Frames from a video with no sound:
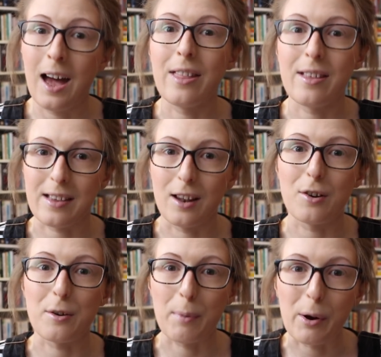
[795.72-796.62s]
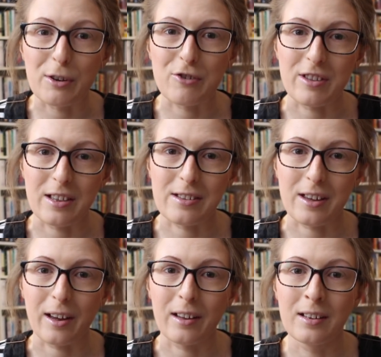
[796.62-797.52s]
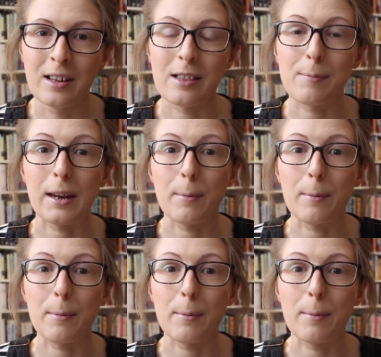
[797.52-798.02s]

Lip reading: And there's a lot of poetry this year. It's been